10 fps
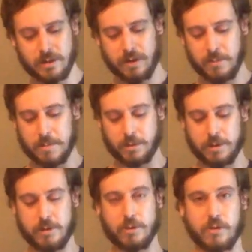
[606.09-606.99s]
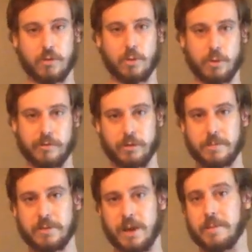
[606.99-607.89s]
these people used a sort of
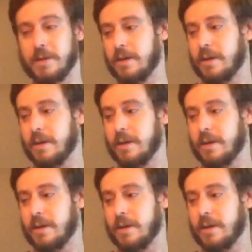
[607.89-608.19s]
grip tape